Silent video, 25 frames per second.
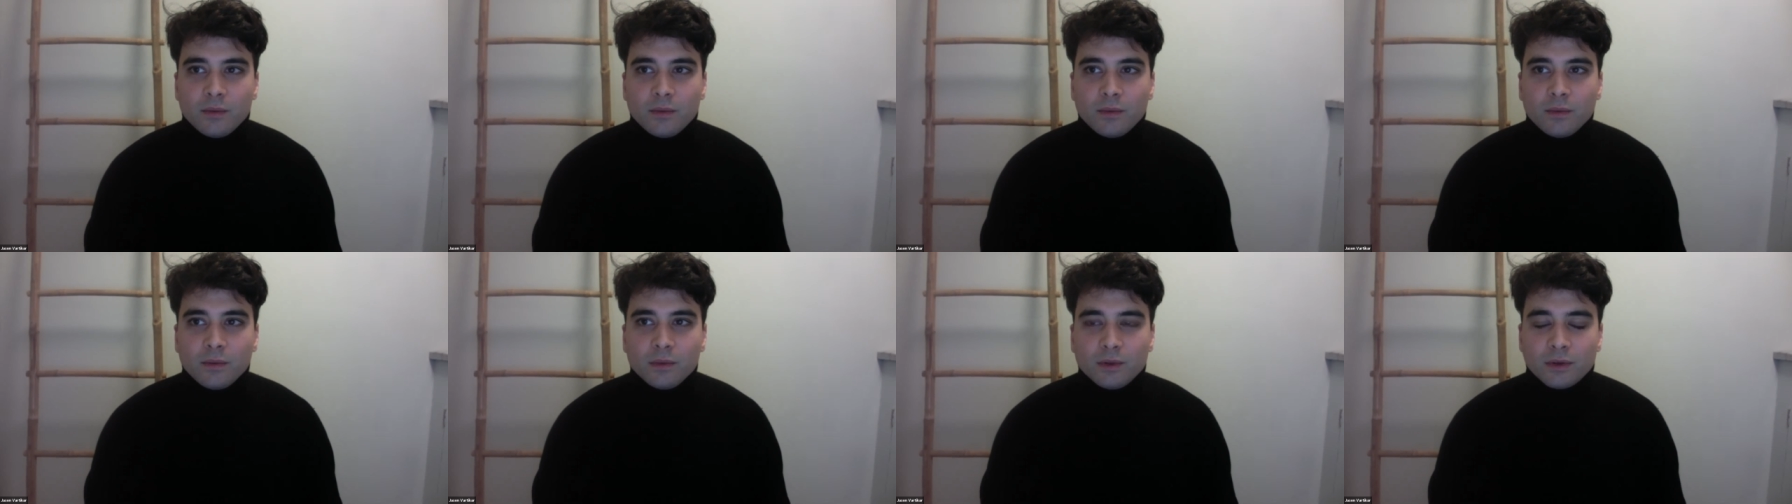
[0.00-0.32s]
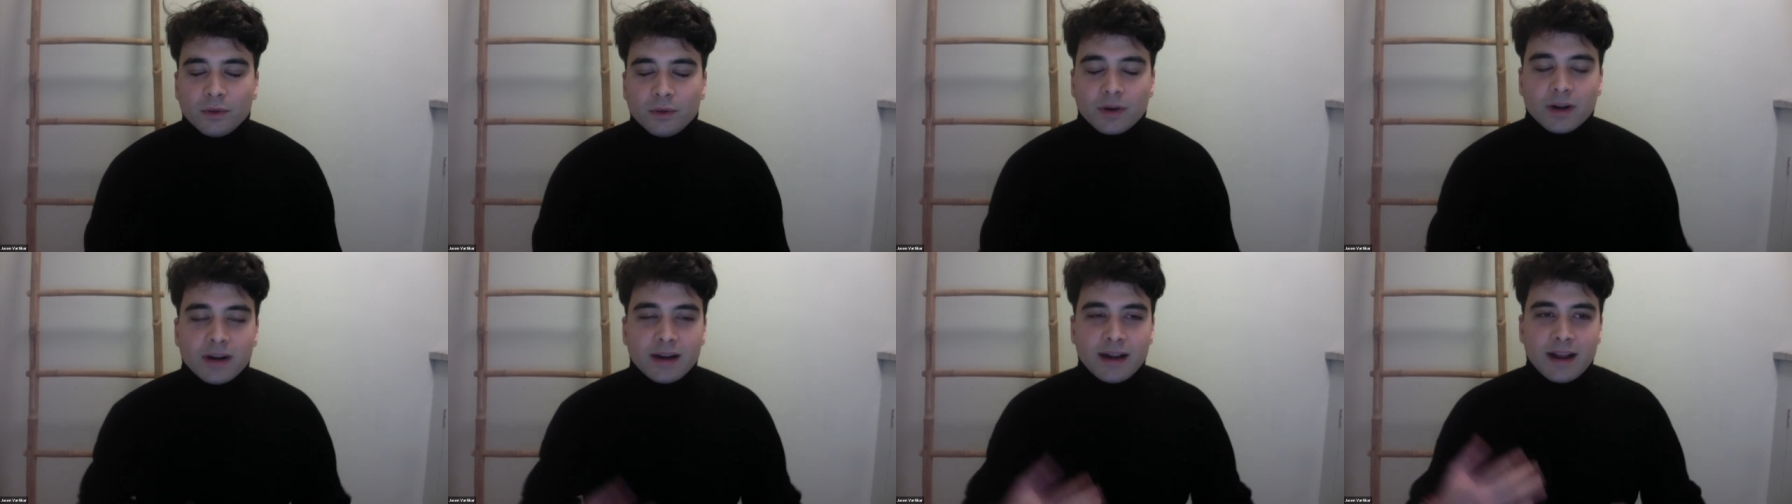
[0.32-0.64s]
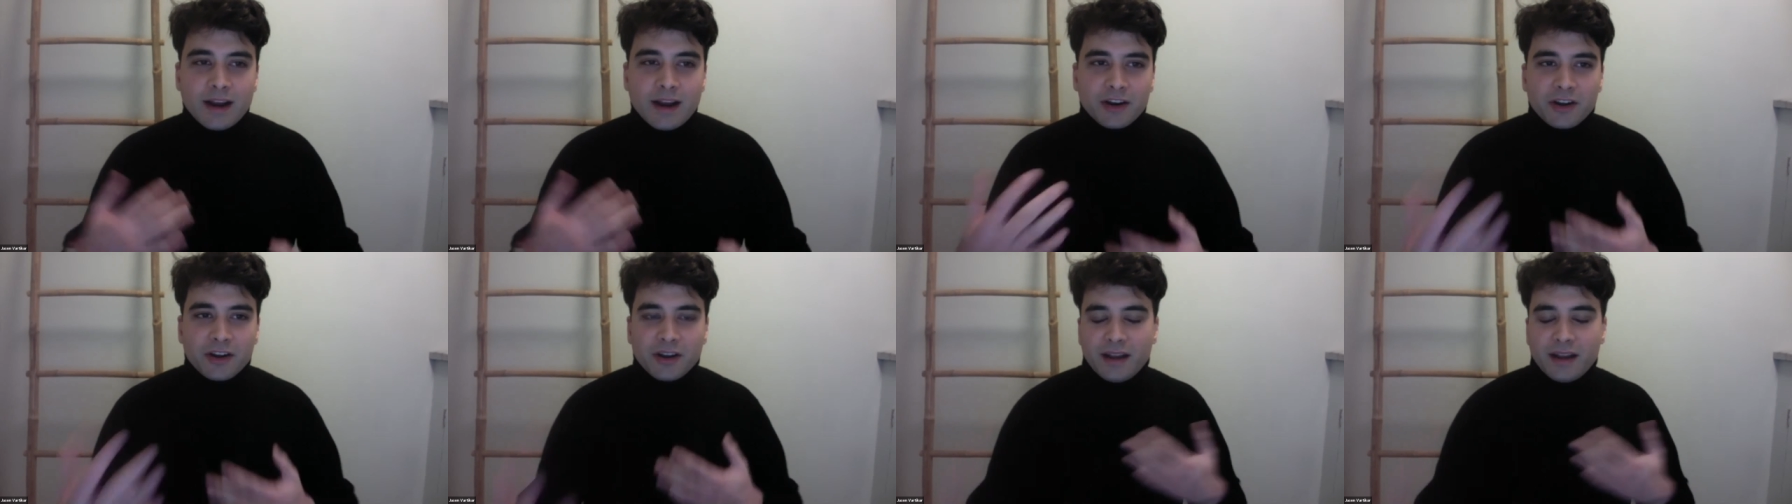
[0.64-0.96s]
Lauren and I
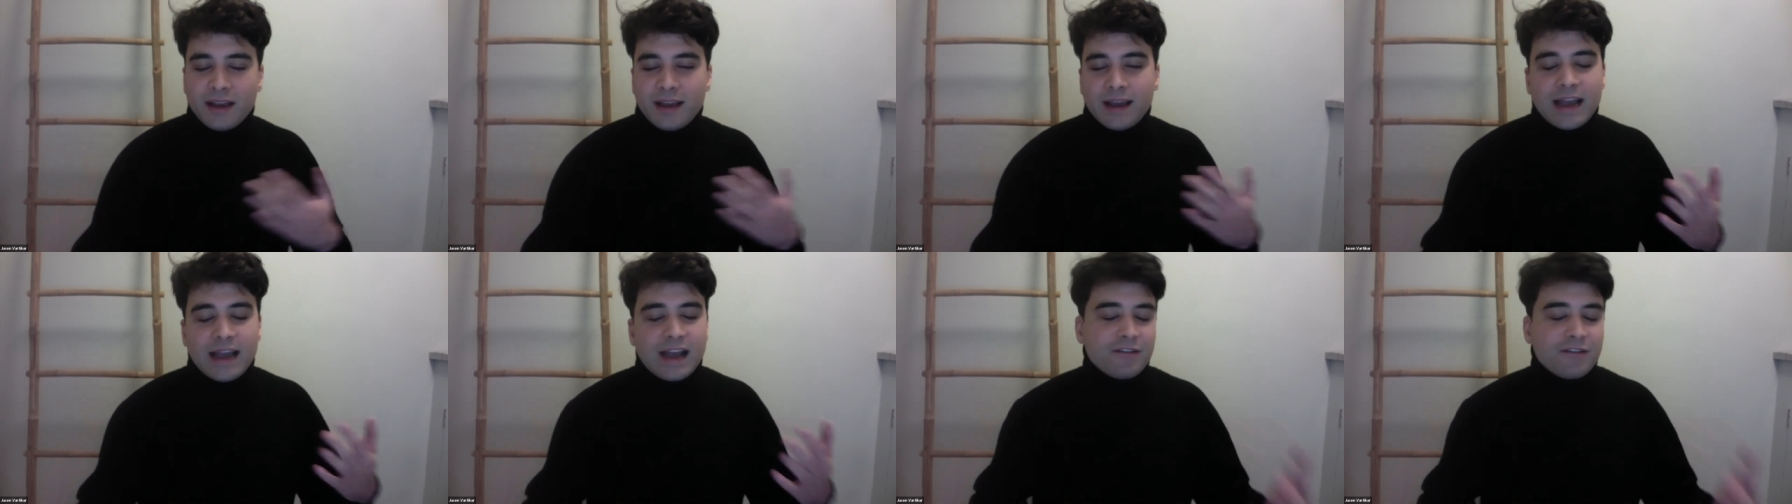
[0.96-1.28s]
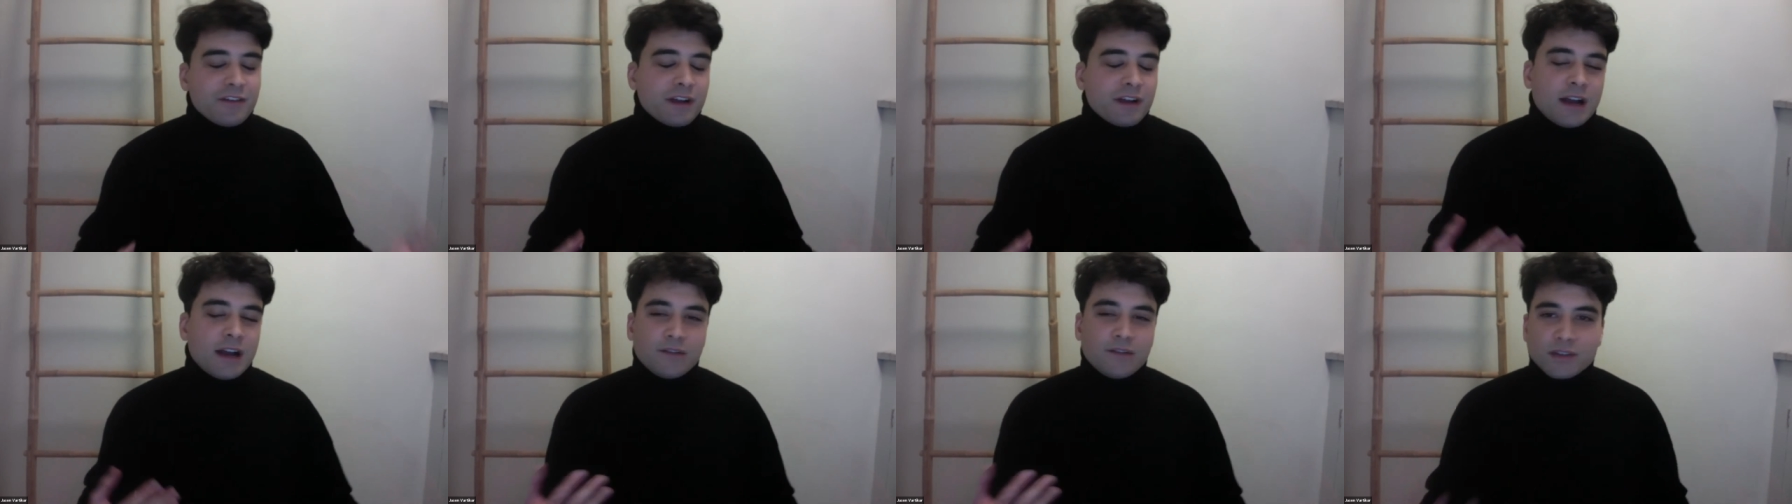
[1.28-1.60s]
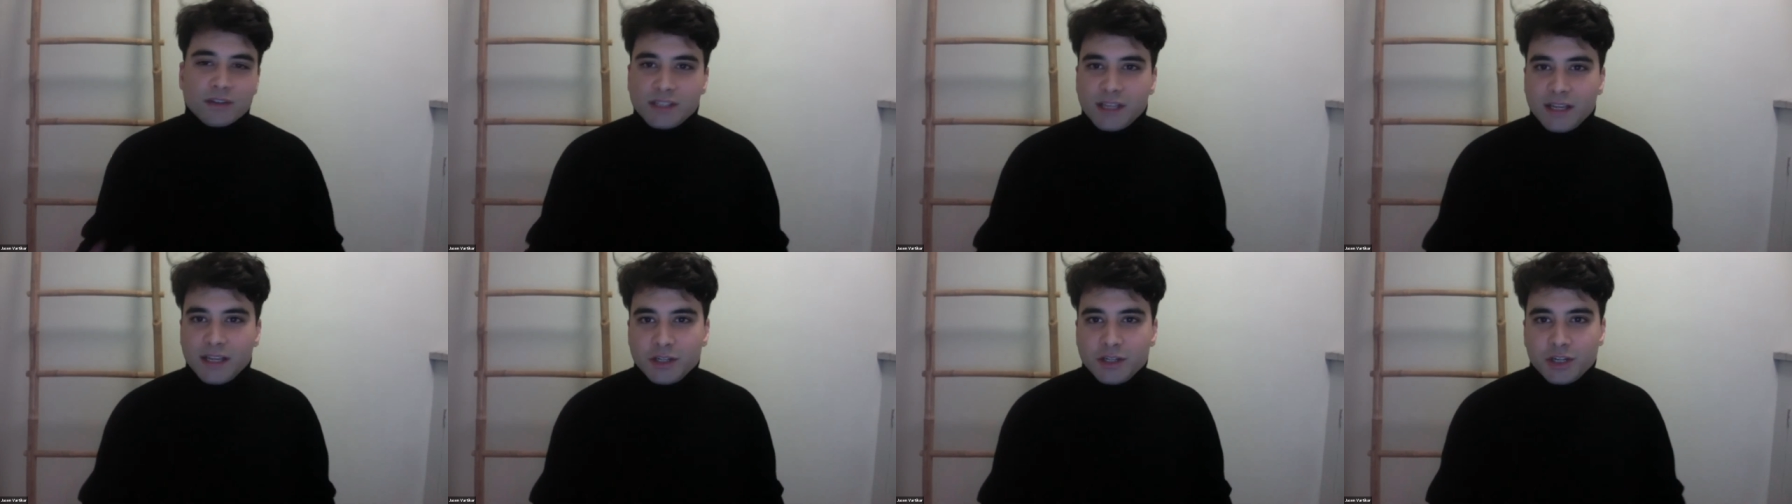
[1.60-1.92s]
are gonna have a
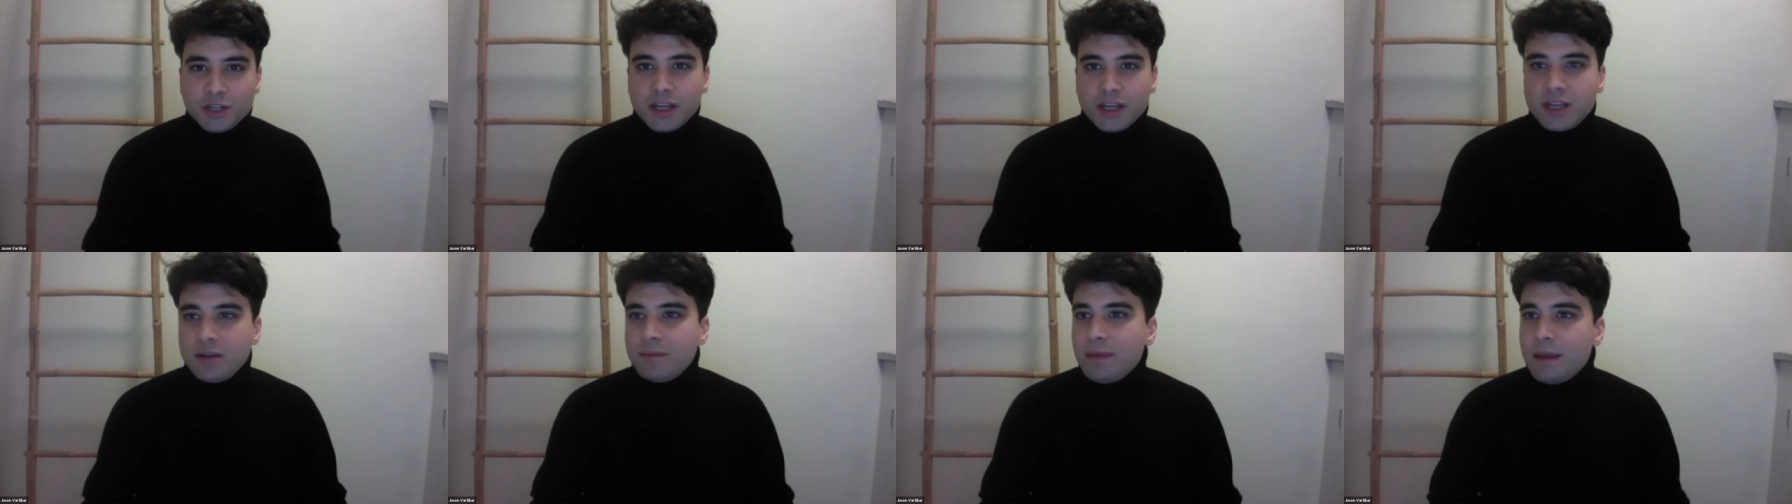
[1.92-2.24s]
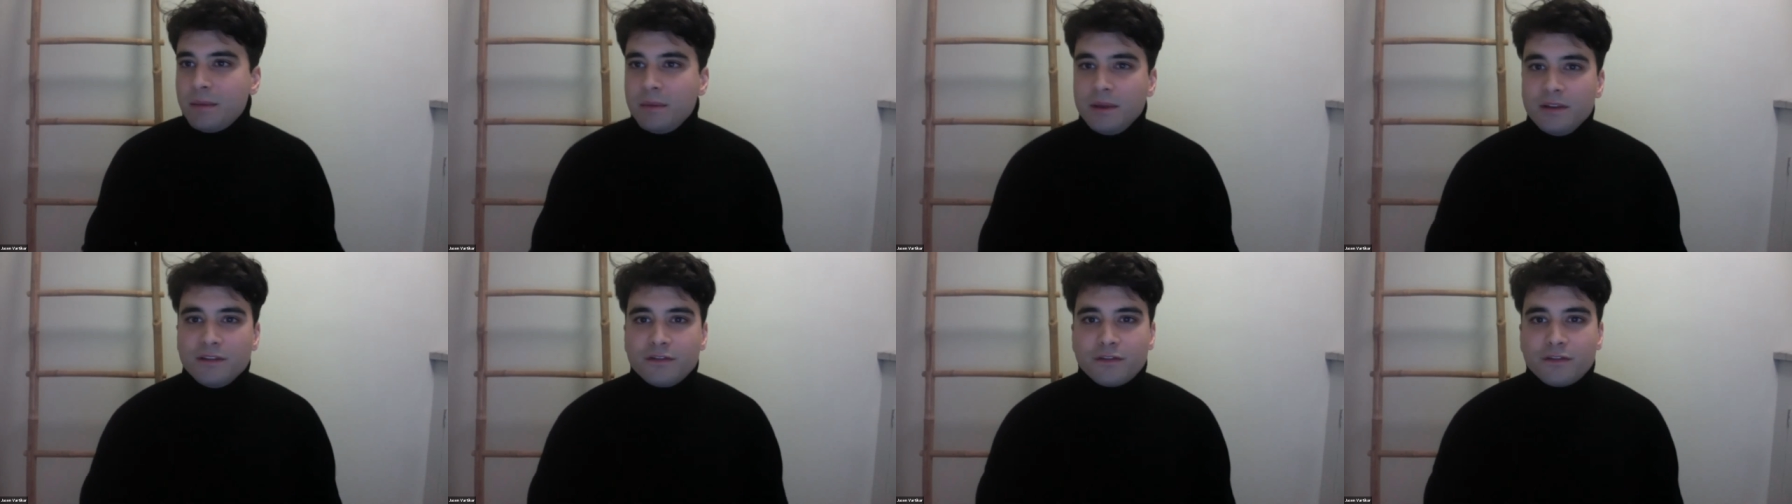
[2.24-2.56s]
conversation maybe